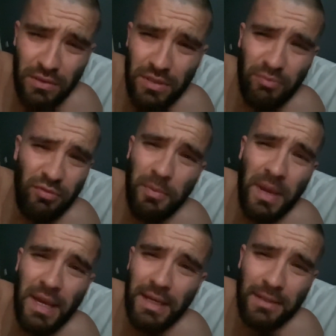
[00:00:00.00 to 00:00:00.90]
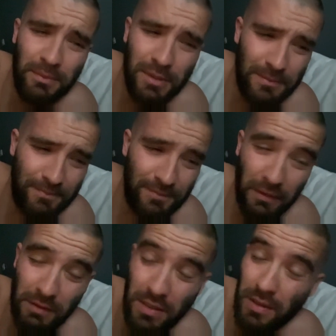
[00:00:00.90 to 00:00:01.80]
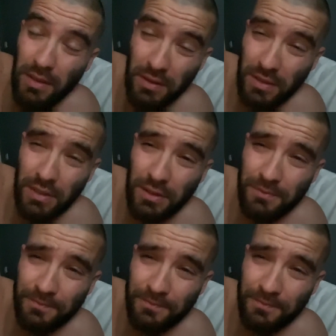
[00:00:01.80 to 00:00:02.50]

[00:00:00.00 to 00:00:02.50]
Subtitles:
to prepare, but there is nothing I can do.